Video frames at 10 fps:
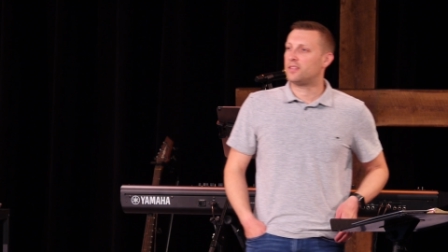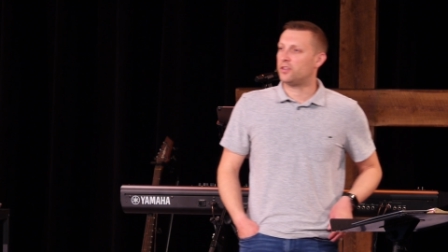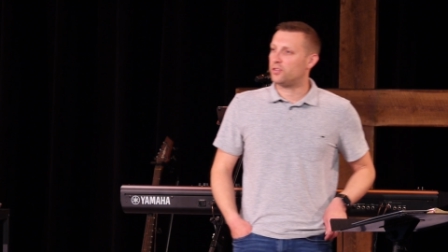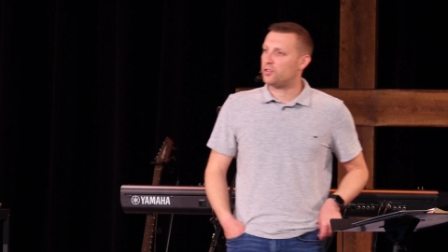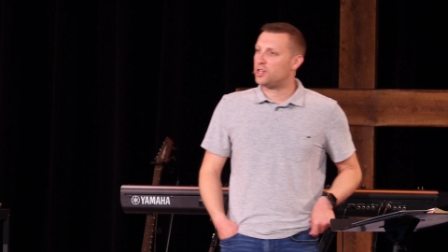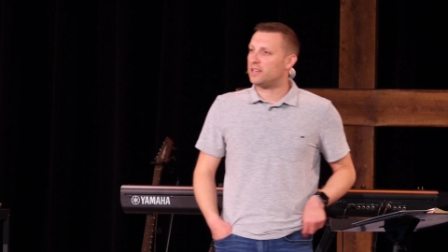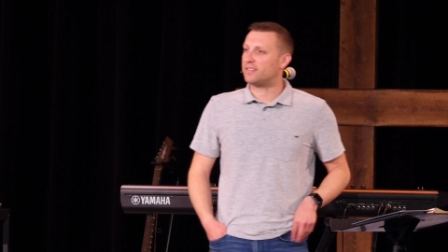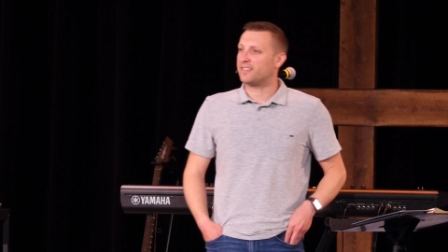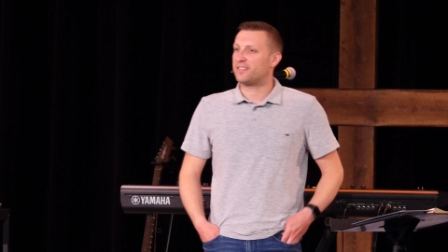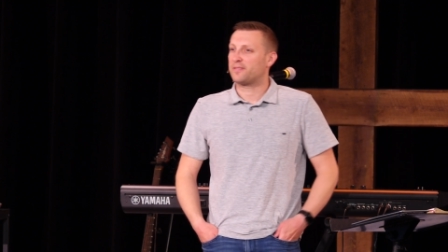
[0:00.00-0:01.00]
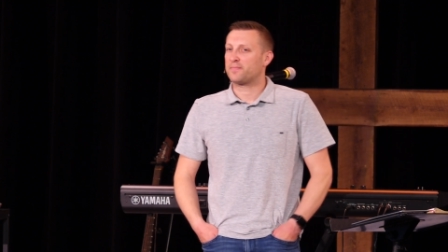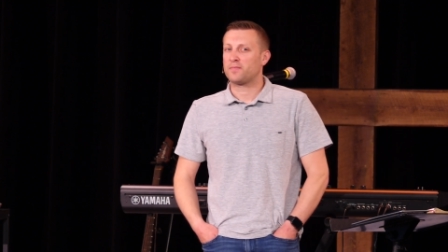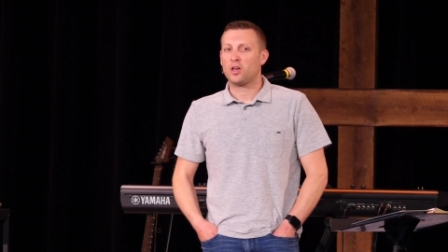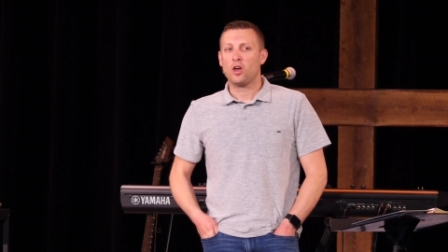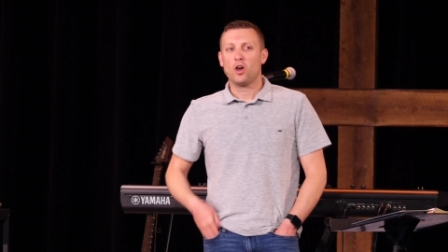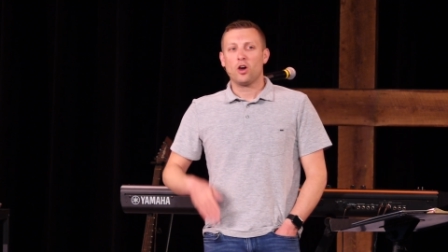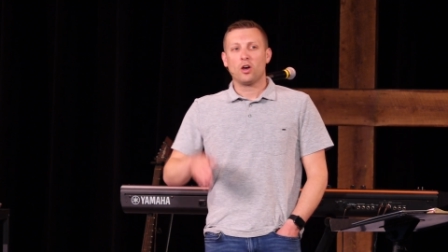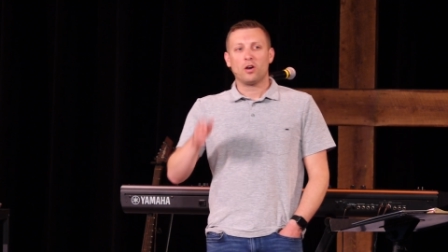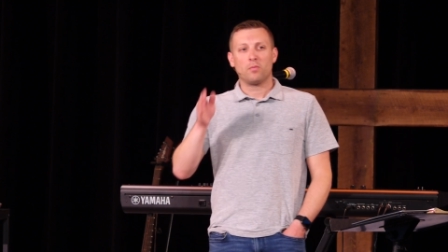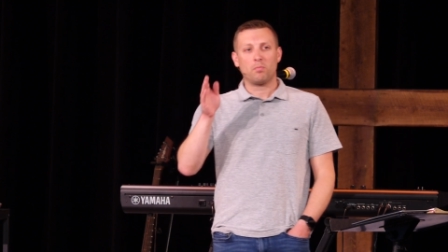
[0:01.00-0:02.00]
This is Jesus
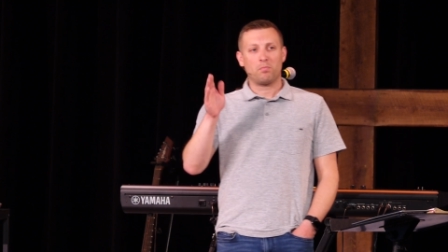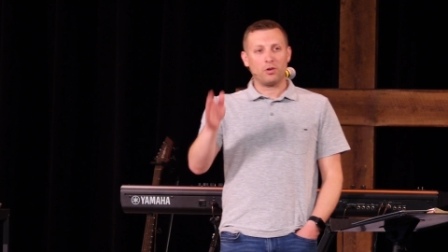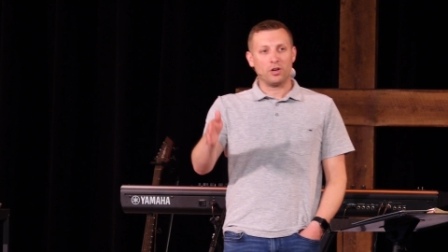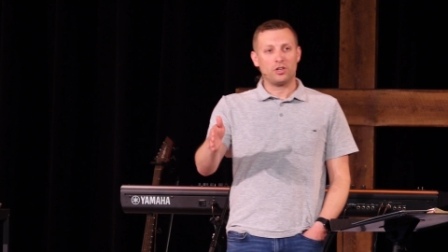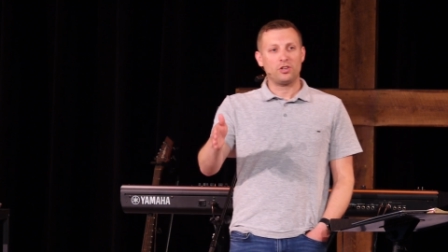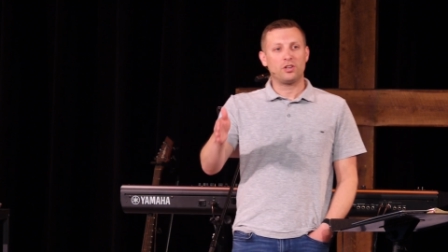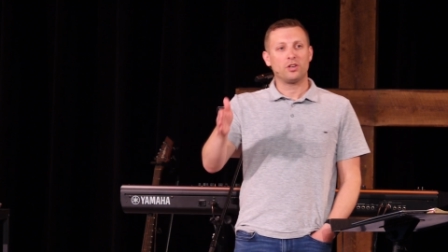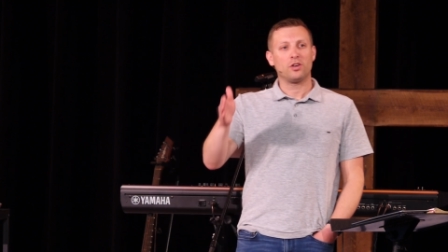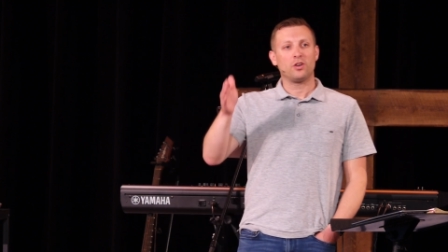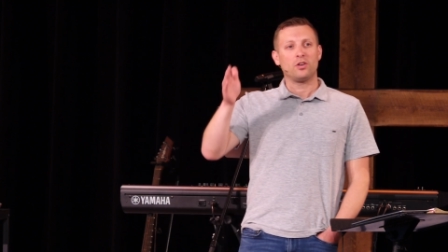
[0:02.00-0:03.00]
pushed